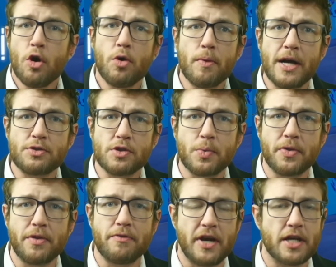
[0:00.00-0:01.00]
who wrestles
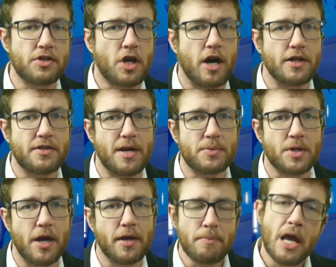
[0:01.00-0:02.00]
with advanced concepts
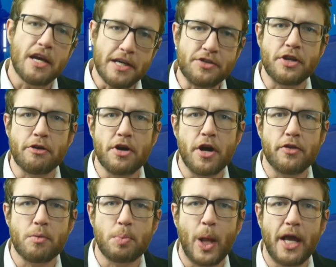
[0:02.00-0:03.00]
like, is there
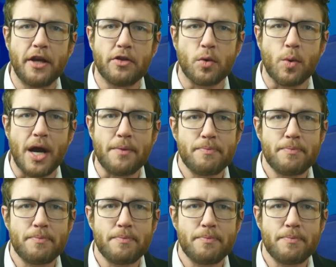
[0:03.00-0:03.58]
another plane in the way?